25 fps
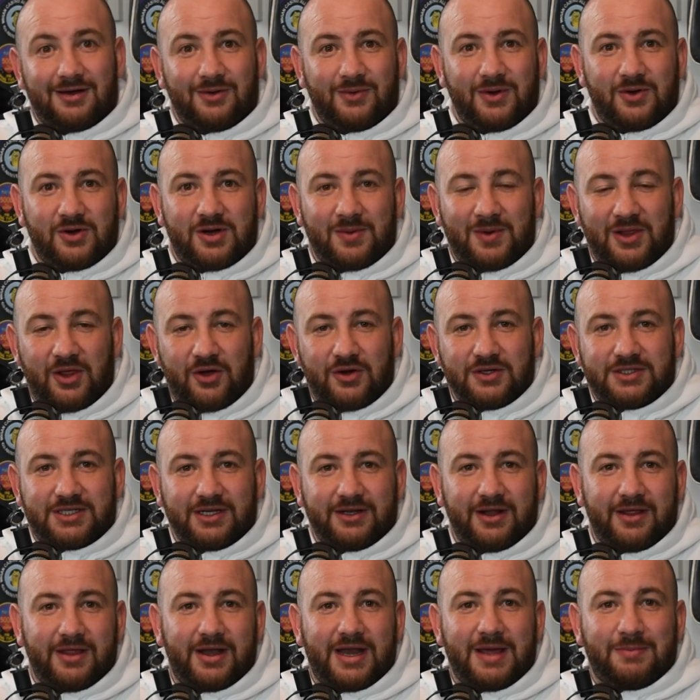Welcome along to
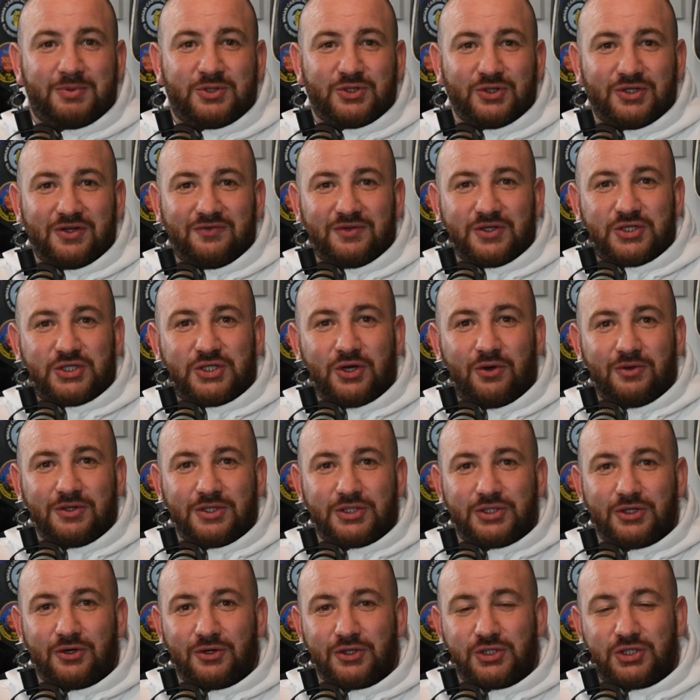another episode of the Salt and
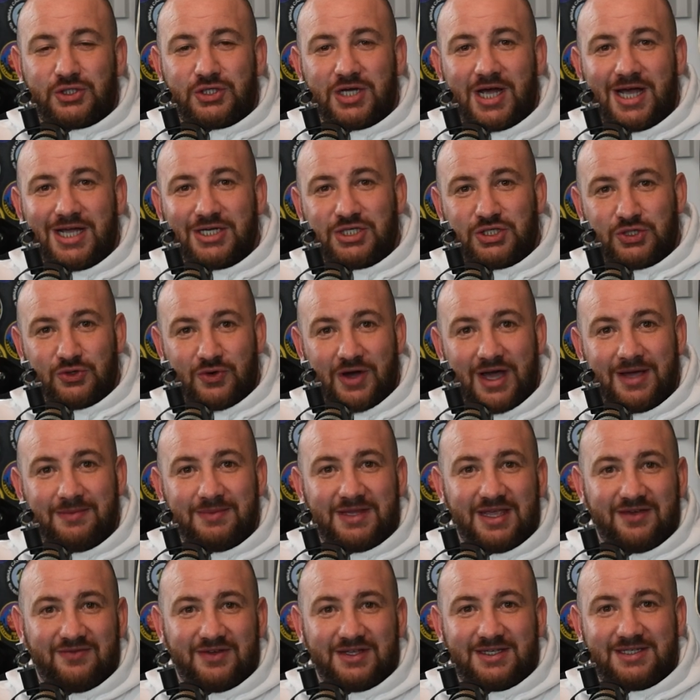Sauce Chat Show. I'm
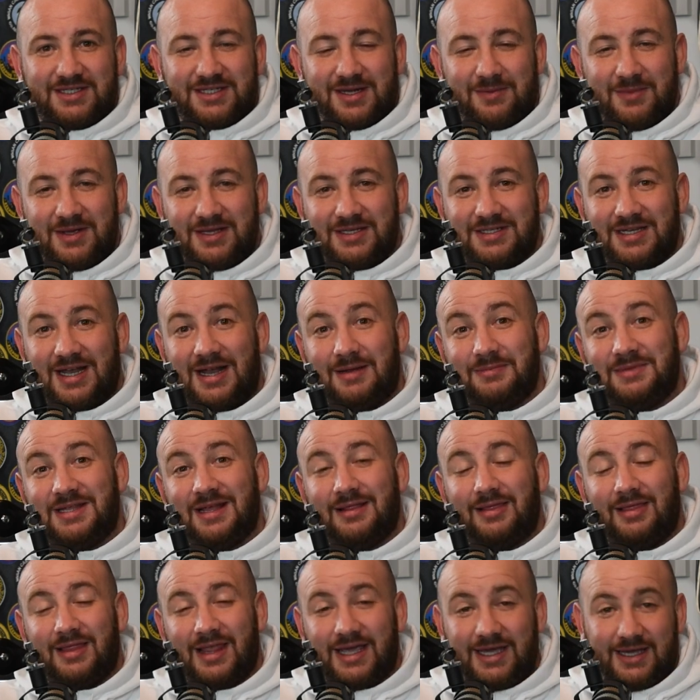David Simmonds and I'm
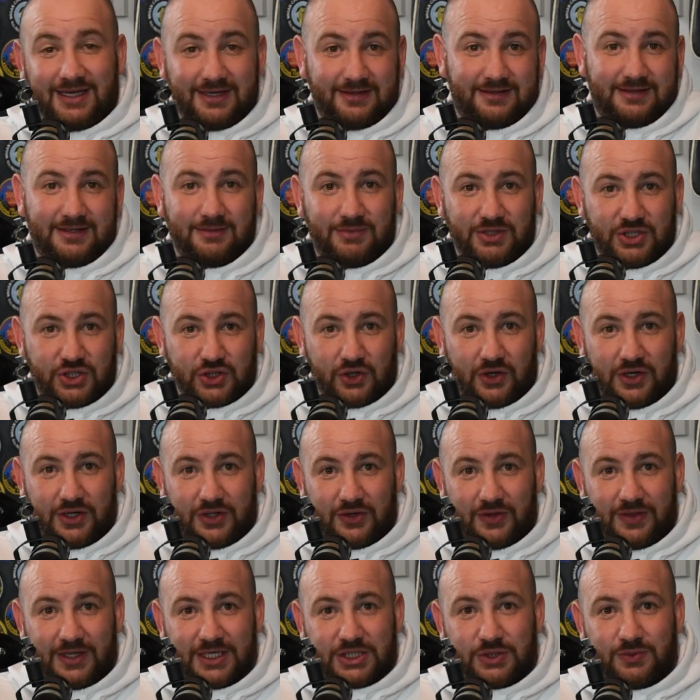delighted to be joined
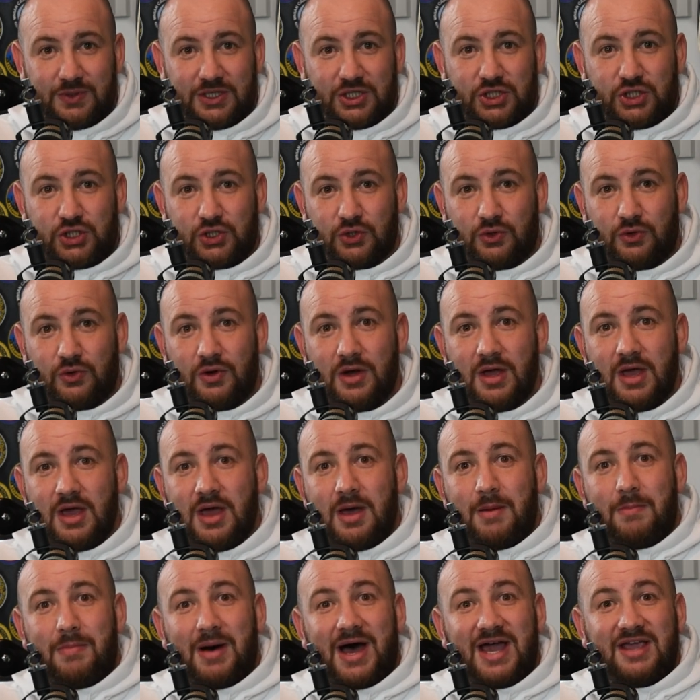on this week's show
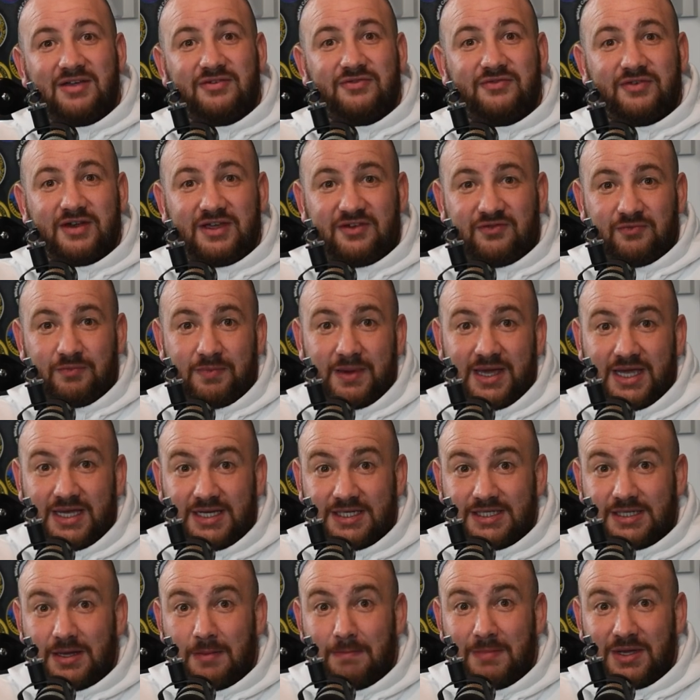by
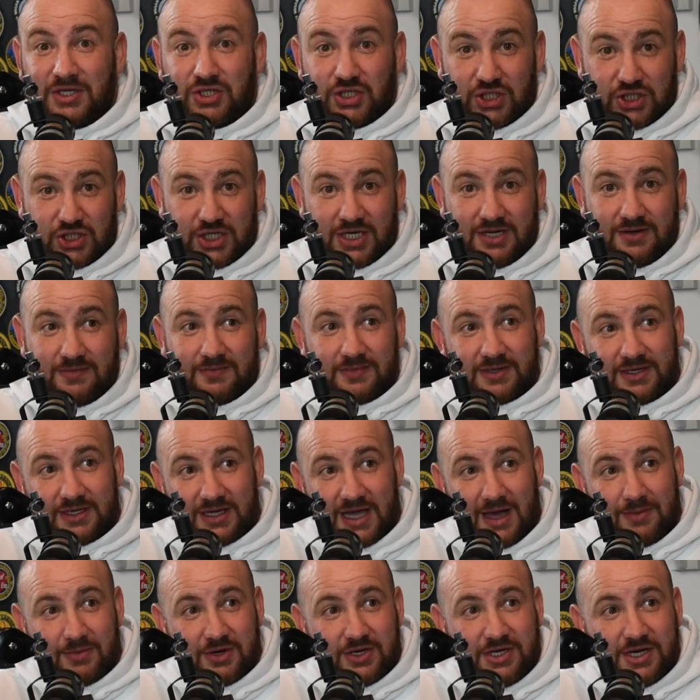Fife-based magician
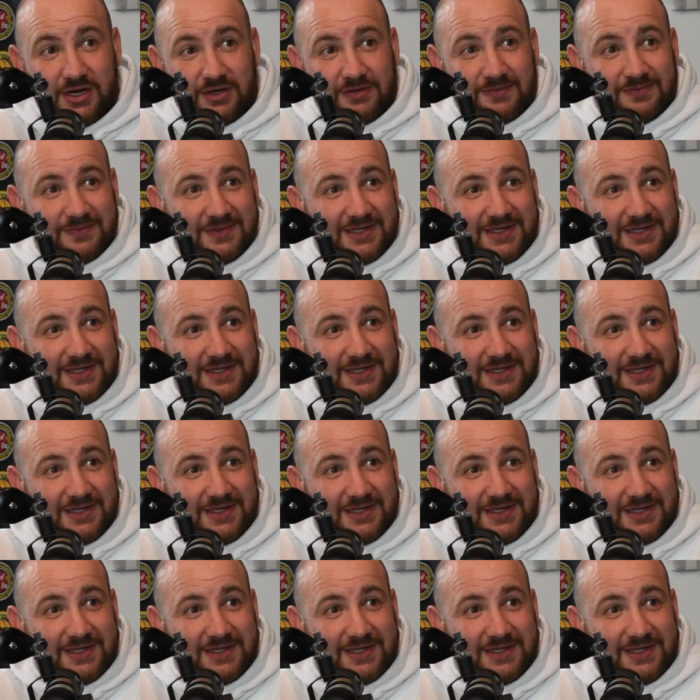Cameron Young.